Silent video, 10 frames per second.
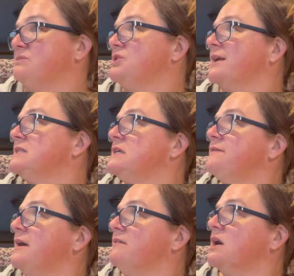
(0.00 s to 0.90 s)
I'm trying to see if
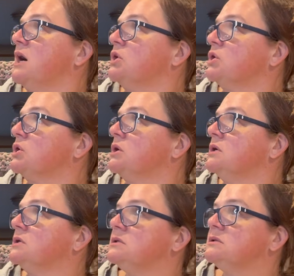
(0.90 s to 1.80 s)
I have a colored
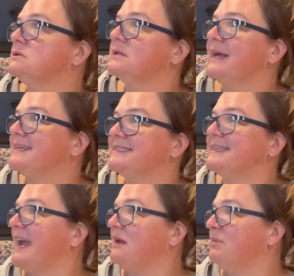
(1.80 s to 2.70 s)
like
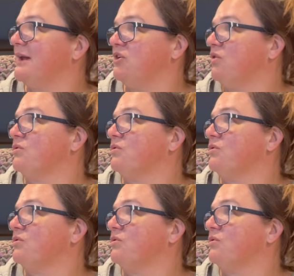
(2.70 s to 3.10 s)
skein, but I don't,